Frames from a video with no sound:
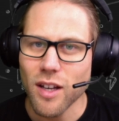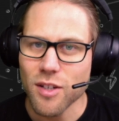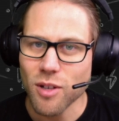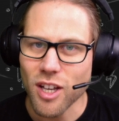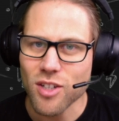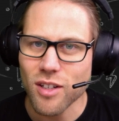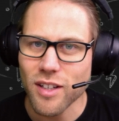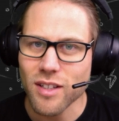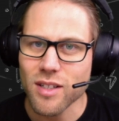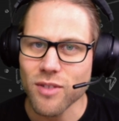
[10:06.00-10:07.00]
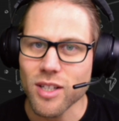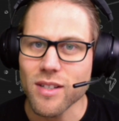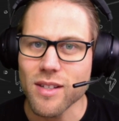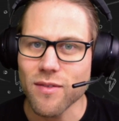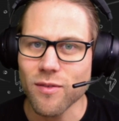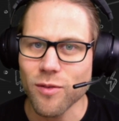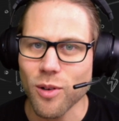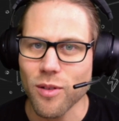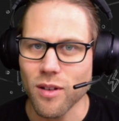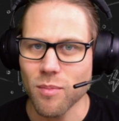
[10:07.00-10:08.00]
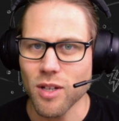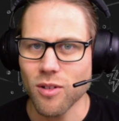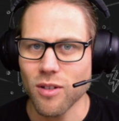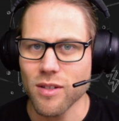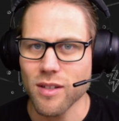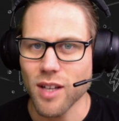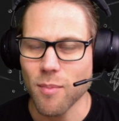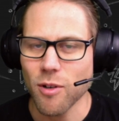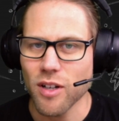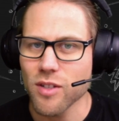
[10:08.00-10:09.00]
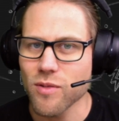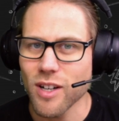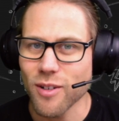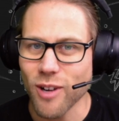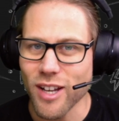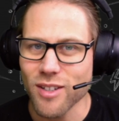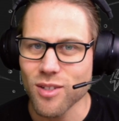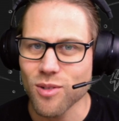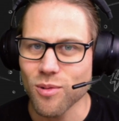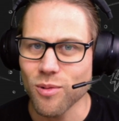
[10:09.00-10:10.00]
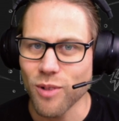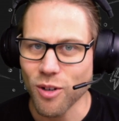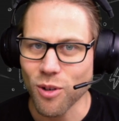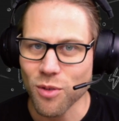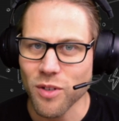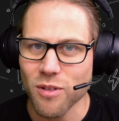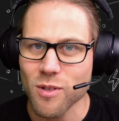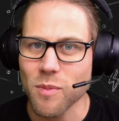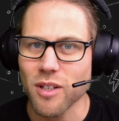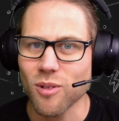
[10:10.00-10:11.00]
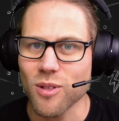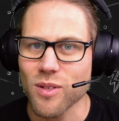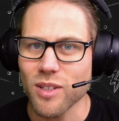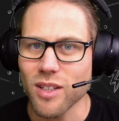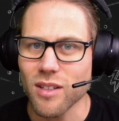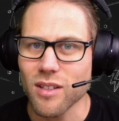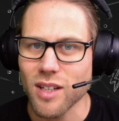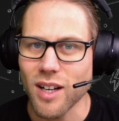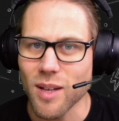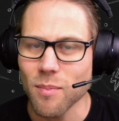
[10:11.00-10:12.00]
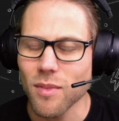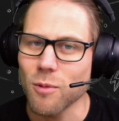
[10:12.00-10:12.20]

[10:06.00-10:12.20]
educational activities even further, because a camera is really great to record videos, but I also need time,